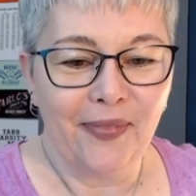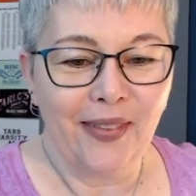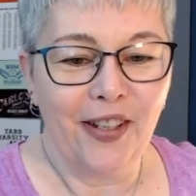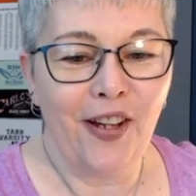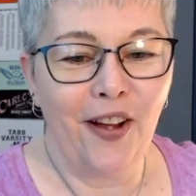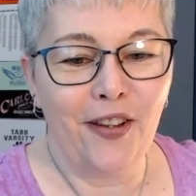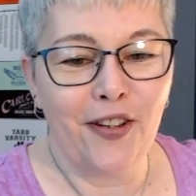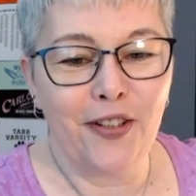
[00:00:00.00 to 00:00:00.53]

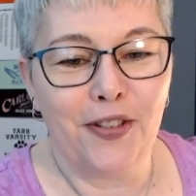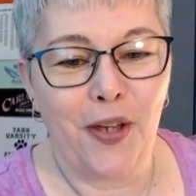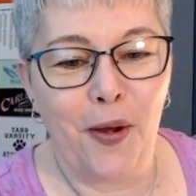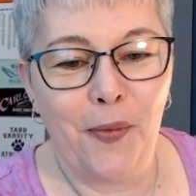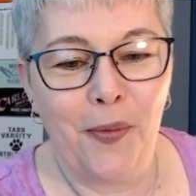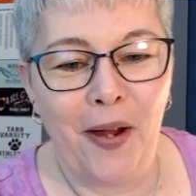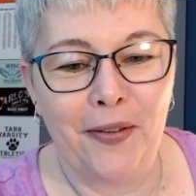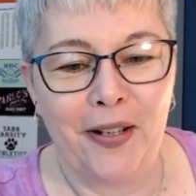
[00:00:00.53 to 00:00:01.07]
Y'all are so
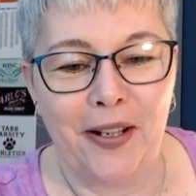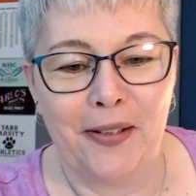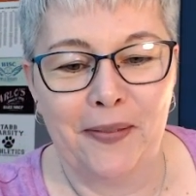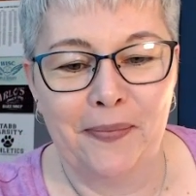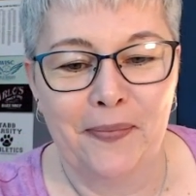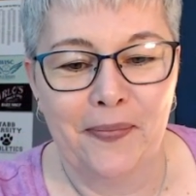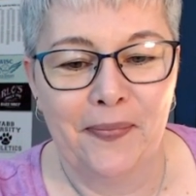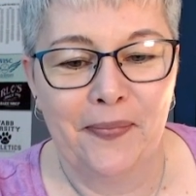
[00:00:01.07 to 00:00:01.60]

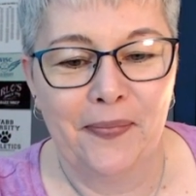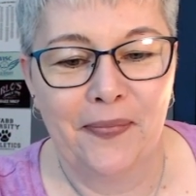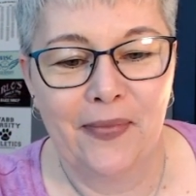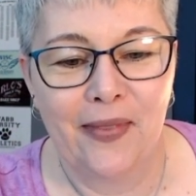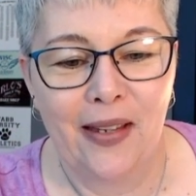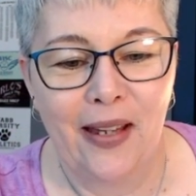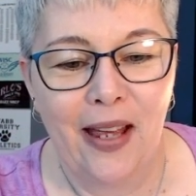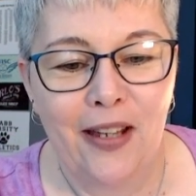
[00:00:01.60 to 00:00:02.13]
welcome.
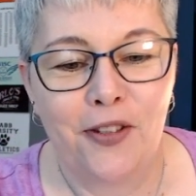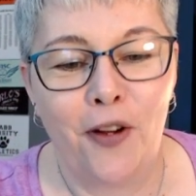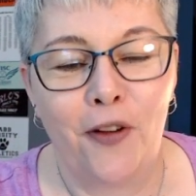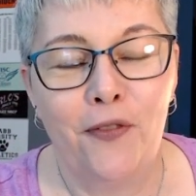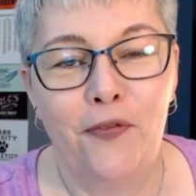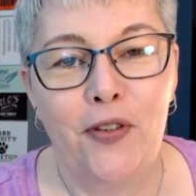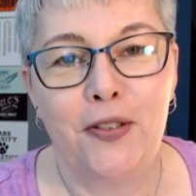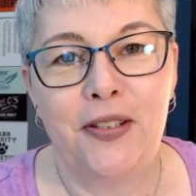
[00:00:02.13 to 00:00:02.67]

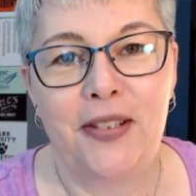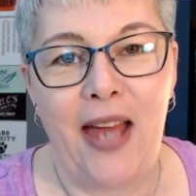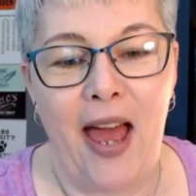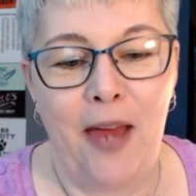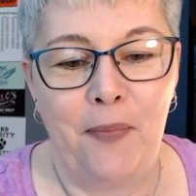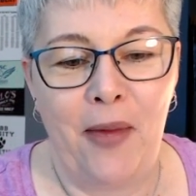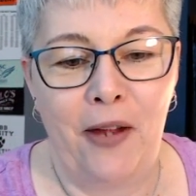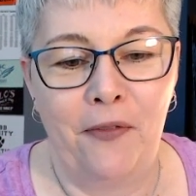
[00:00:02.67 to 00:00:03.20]
Don't feel
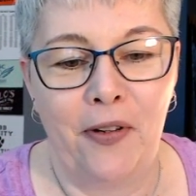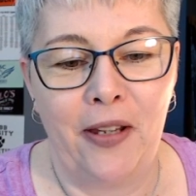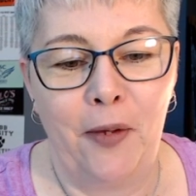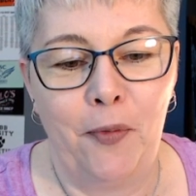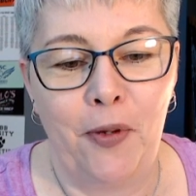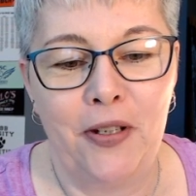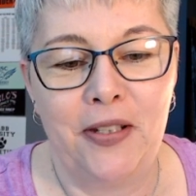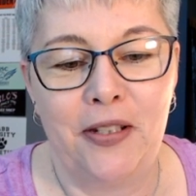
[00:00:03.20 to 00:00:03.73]
sad, Beverly.
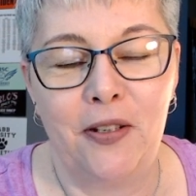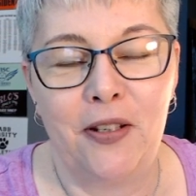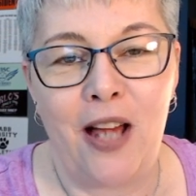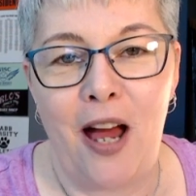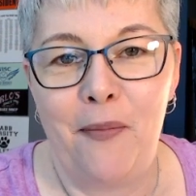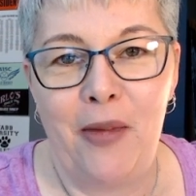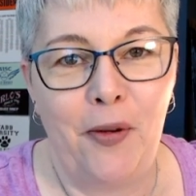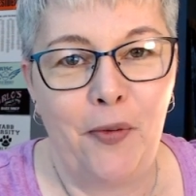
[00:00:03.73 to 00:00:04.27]
We're still
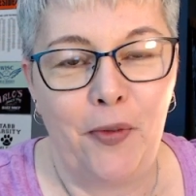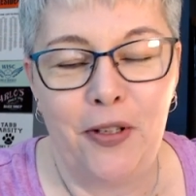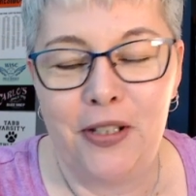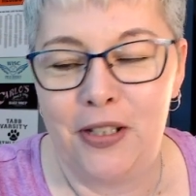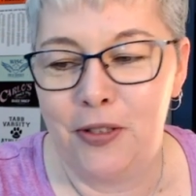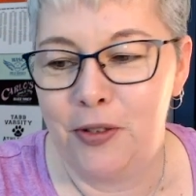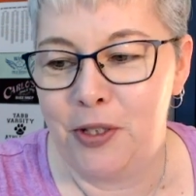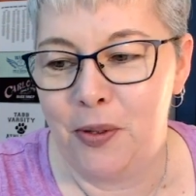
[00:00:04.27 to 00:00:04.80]
coming and we're
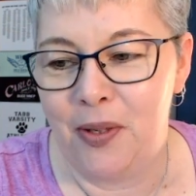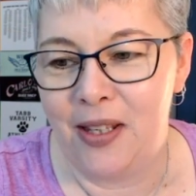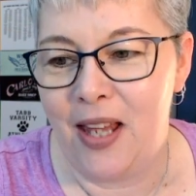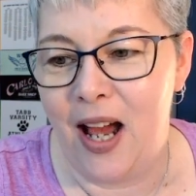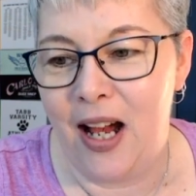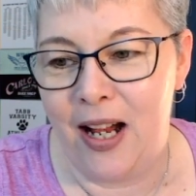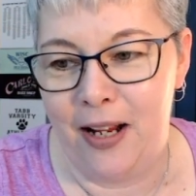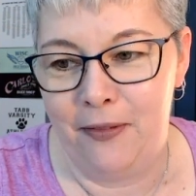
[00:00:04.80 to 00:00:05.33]
still doing
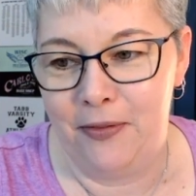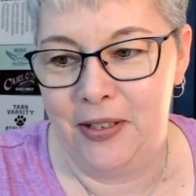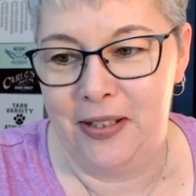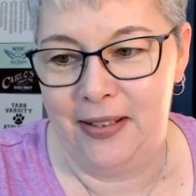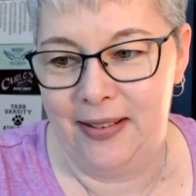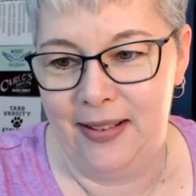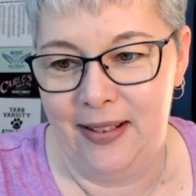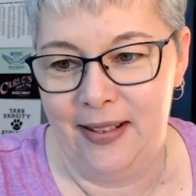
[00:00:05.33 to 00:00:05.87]

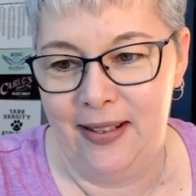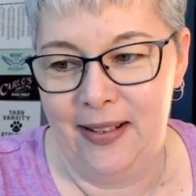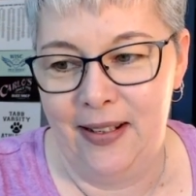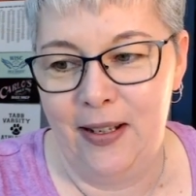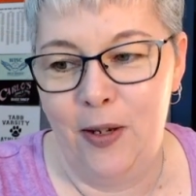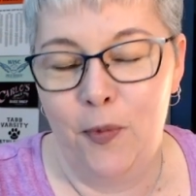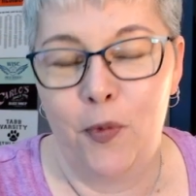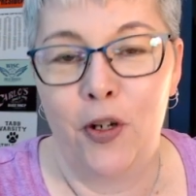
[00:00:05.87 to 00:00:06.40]
lives.
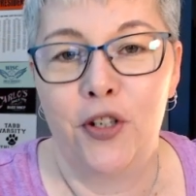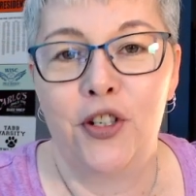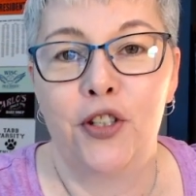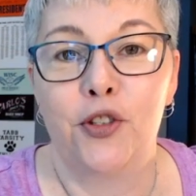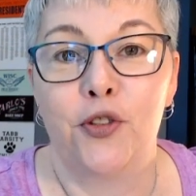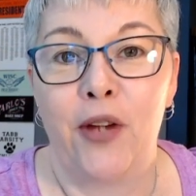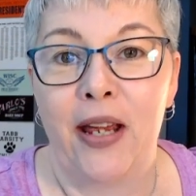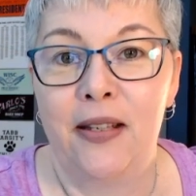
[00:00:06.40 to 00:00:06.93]
We're
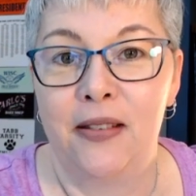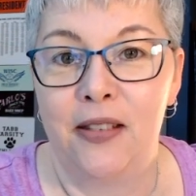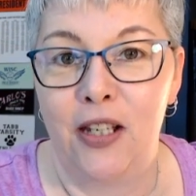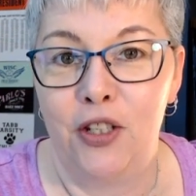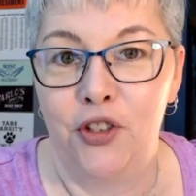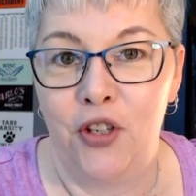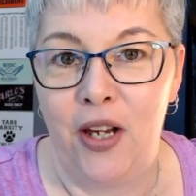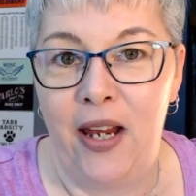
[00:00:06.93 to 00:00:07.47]
just
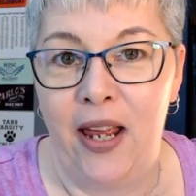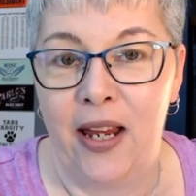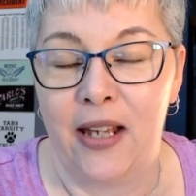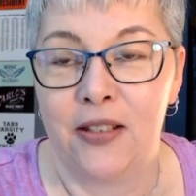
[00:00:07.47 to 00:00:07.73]
transitioning.